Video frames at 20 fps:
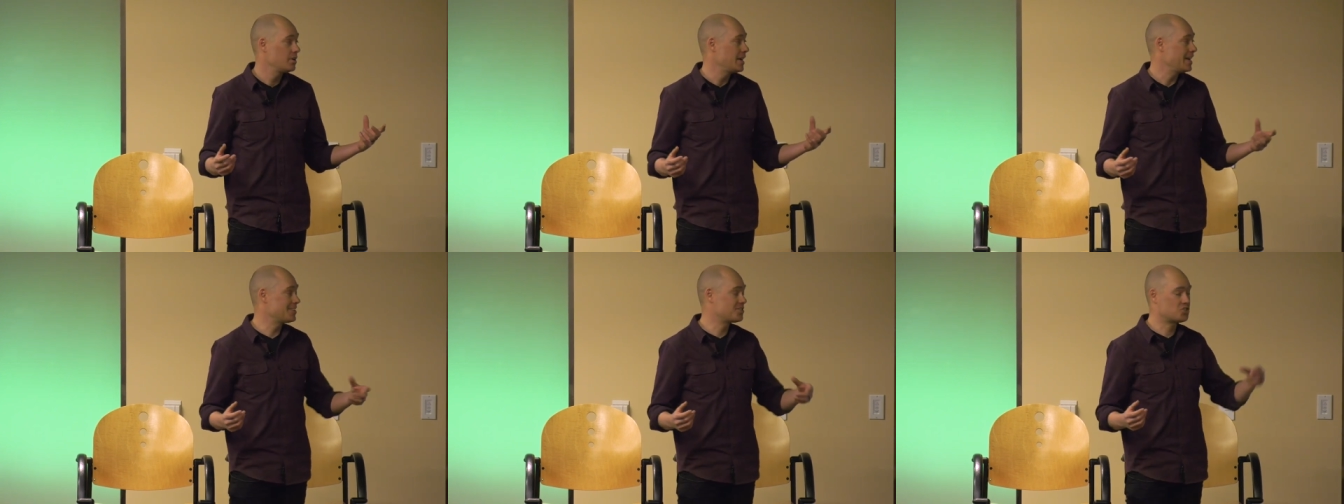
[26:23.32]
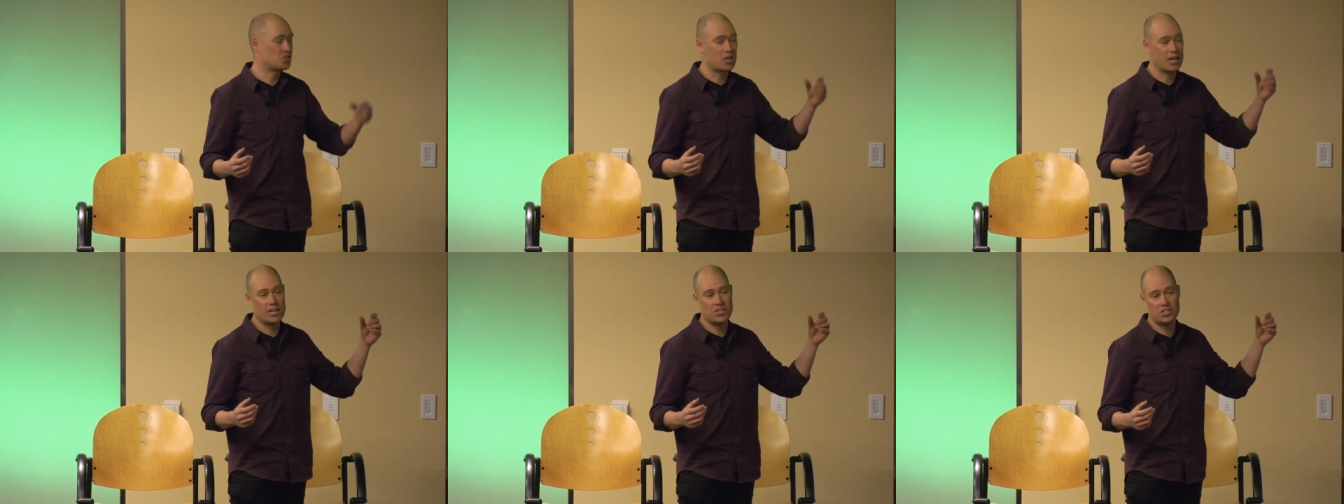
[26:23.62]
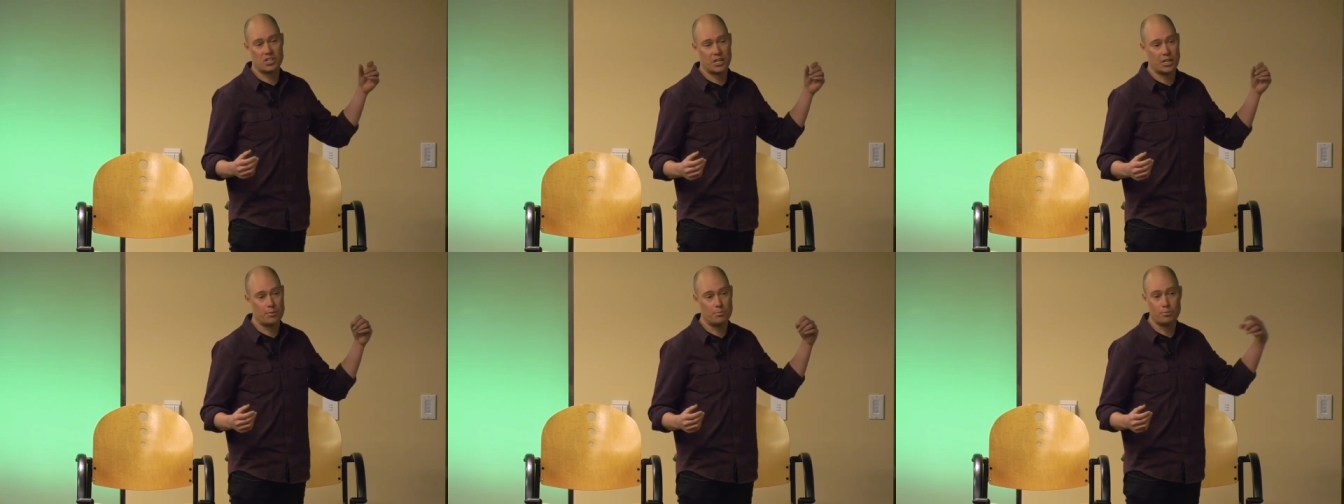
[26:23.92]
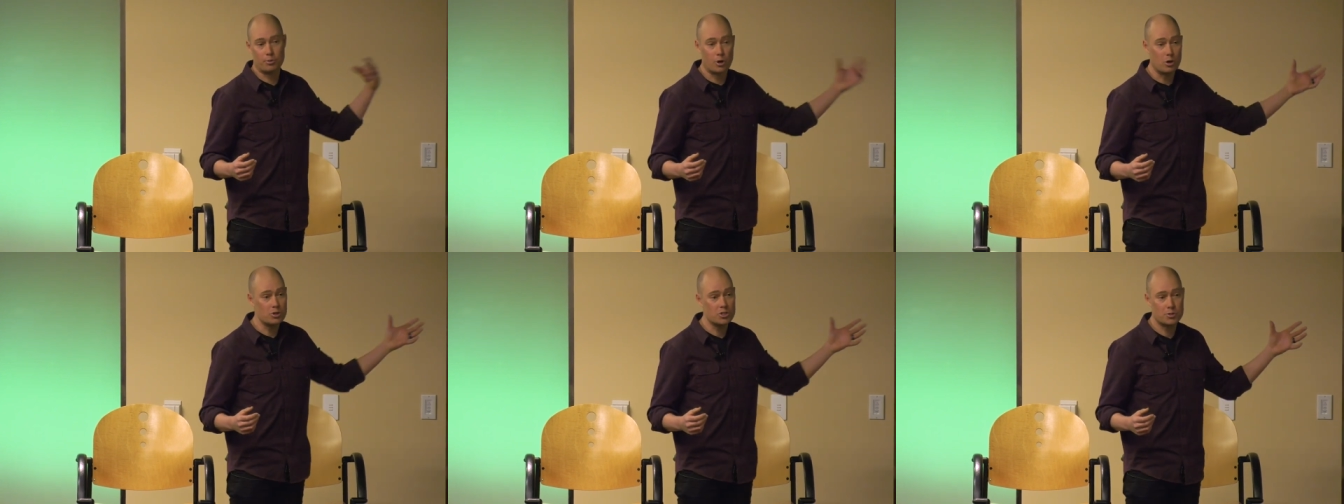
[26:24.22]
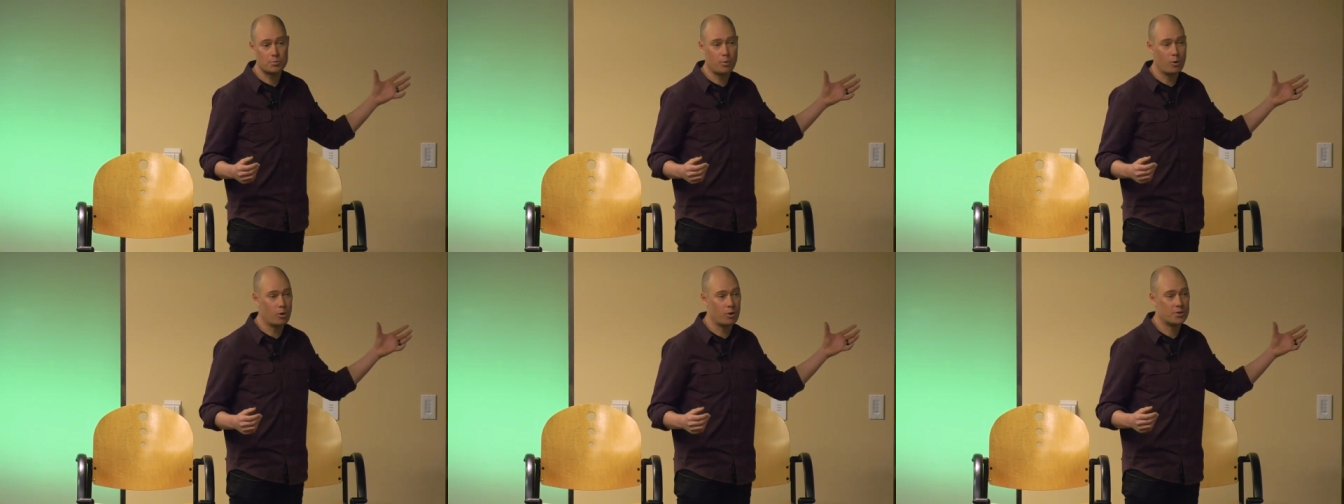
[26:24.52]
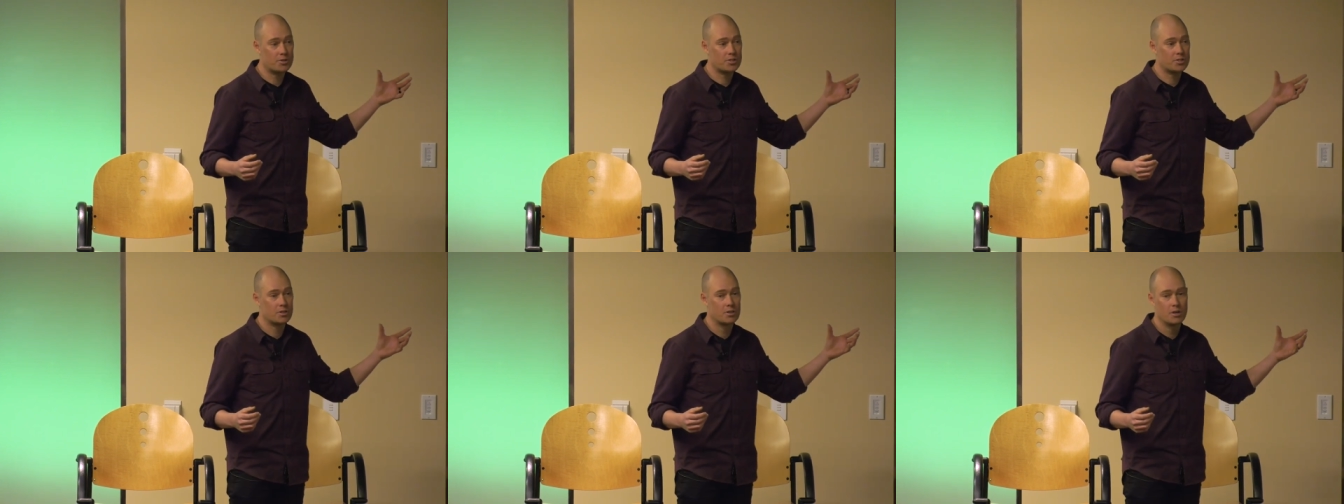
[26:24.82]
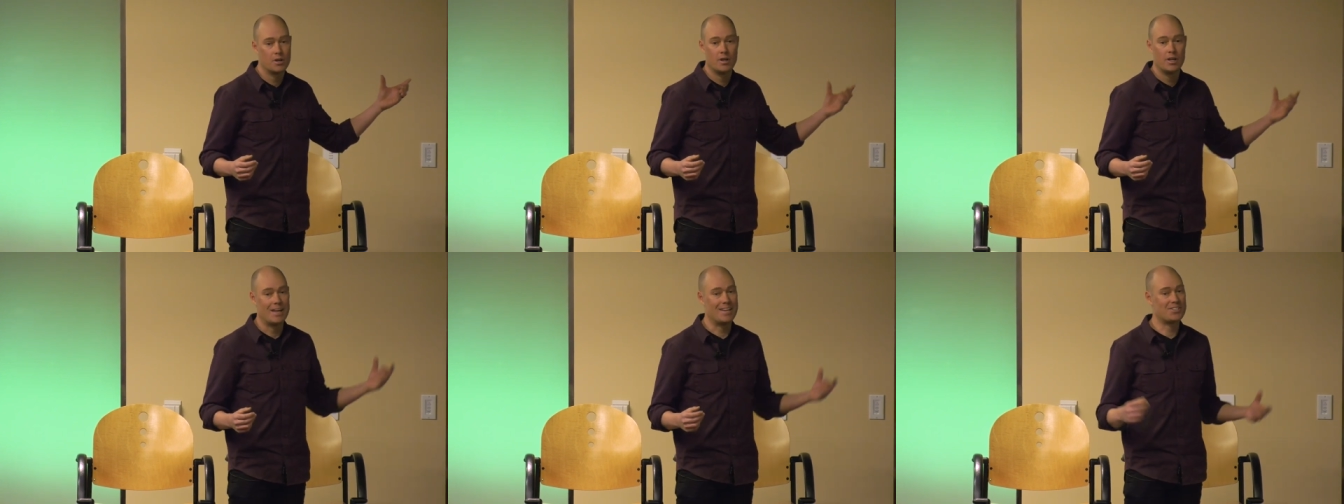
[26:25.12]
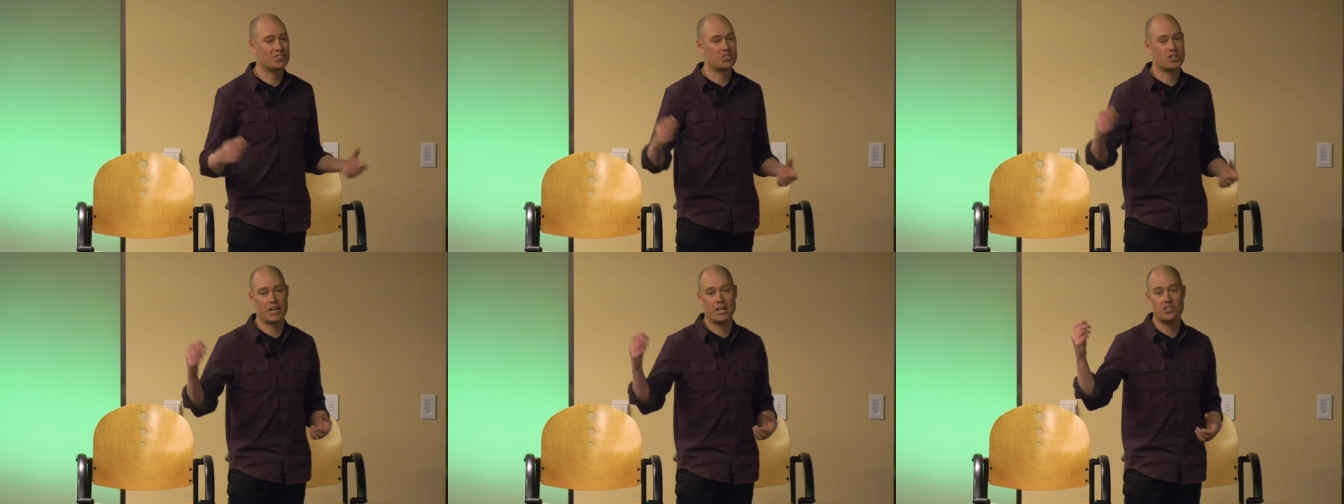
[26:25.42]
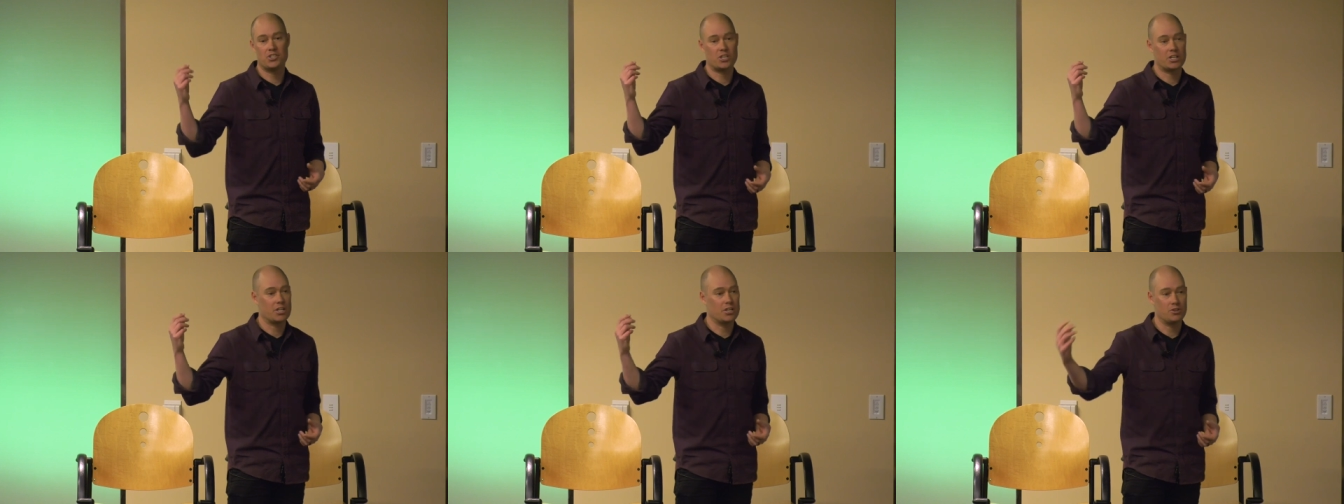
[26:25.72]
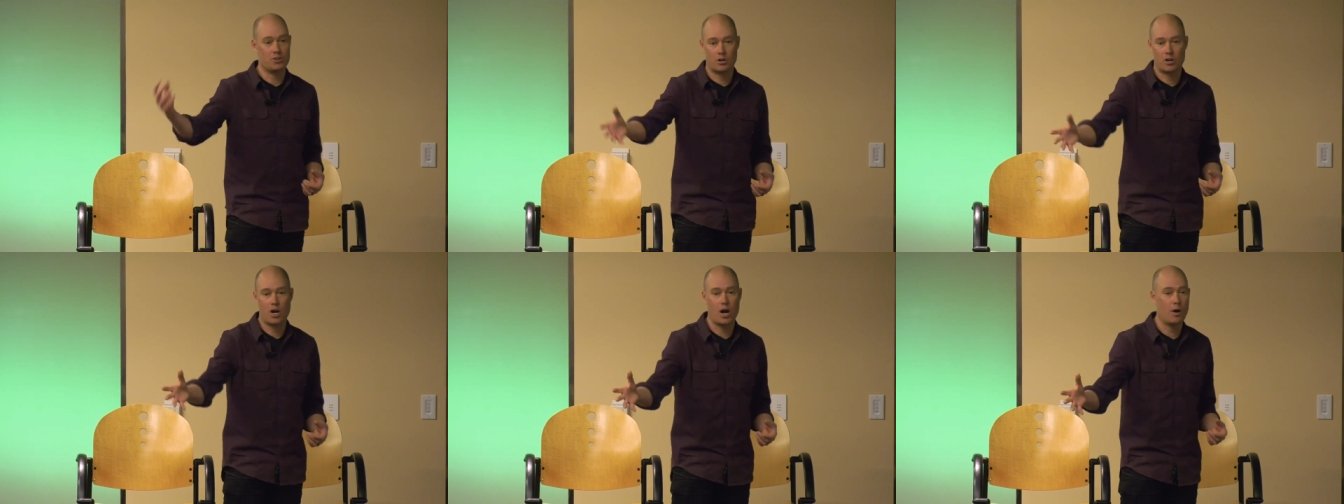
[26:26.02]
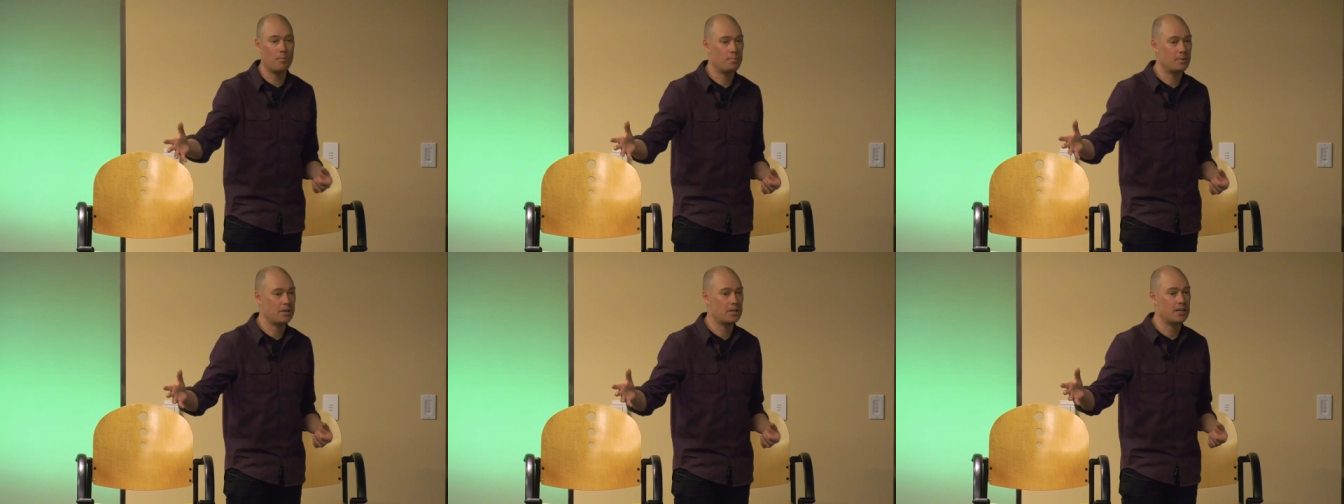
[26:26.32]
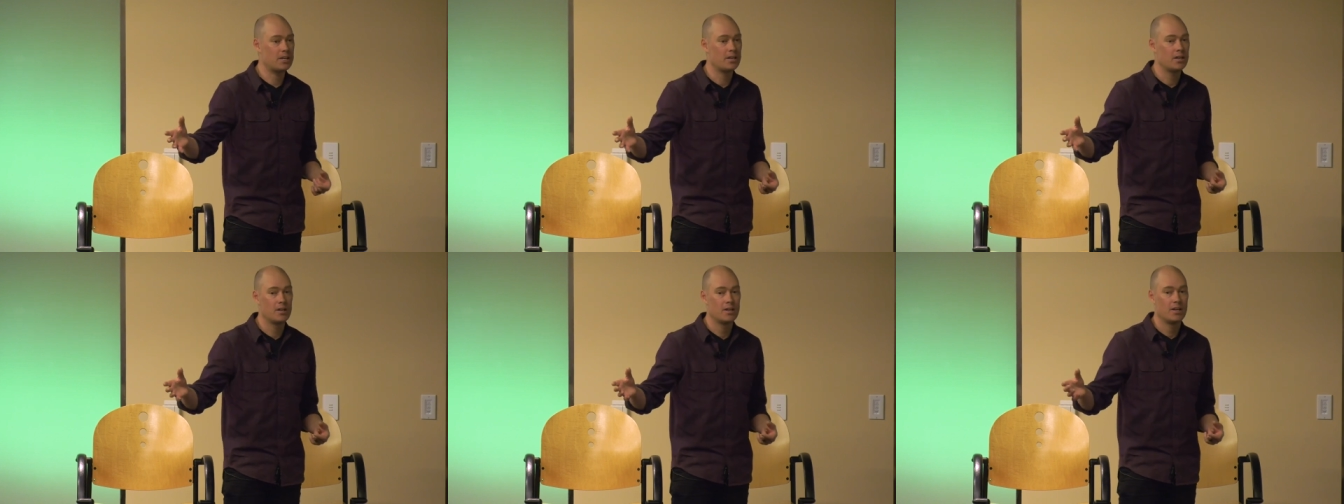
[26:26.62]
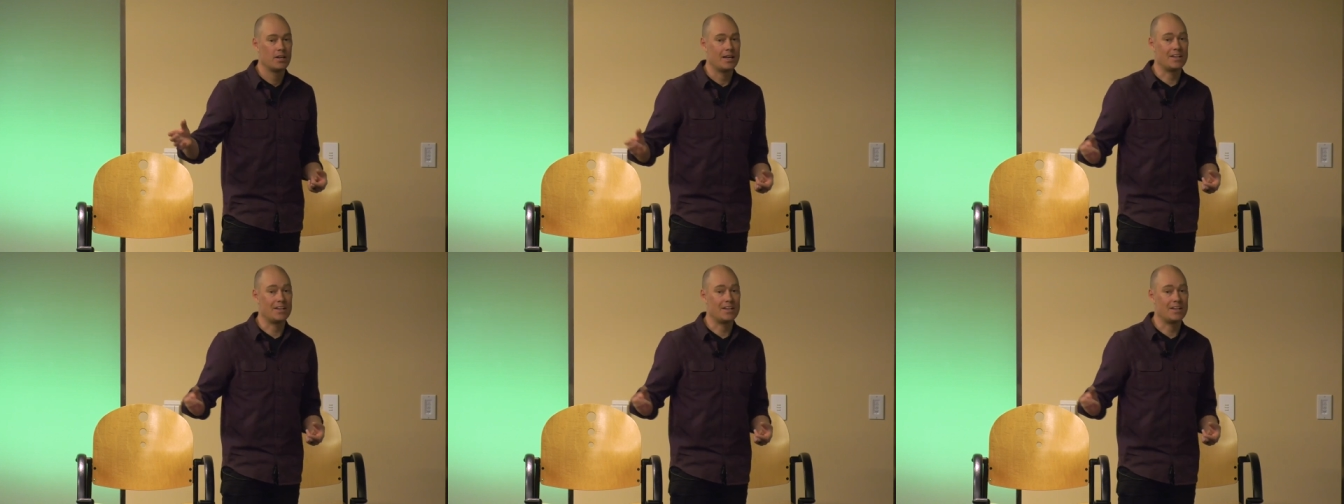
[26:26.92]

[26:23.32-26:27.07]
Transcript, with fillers: It's changing in pro sports, it's changing in your company,